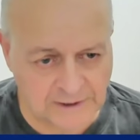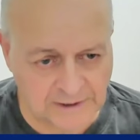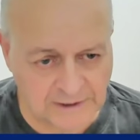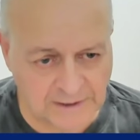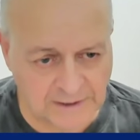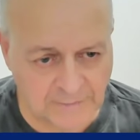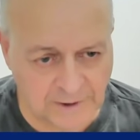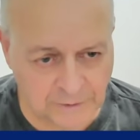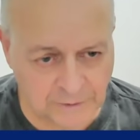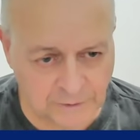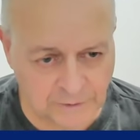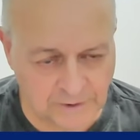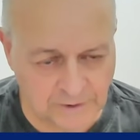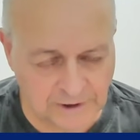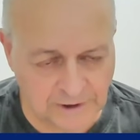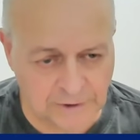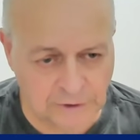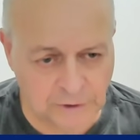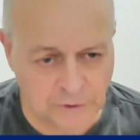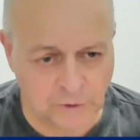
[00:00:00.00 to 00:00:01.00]
and Lebanon,
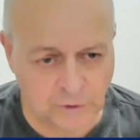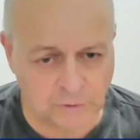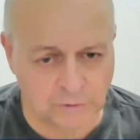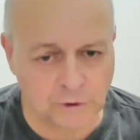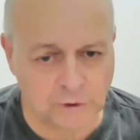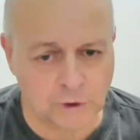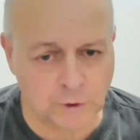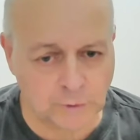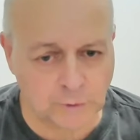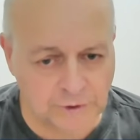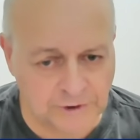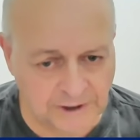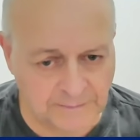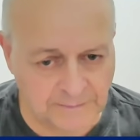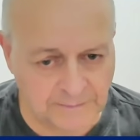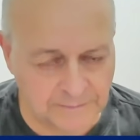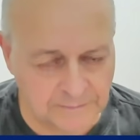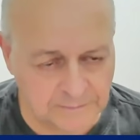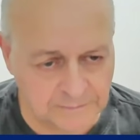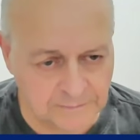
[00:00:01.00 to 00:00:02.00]
and you don't shoot
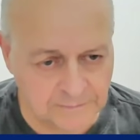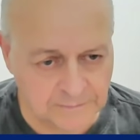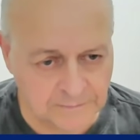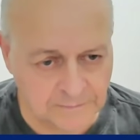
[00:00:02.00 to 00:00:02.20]
them,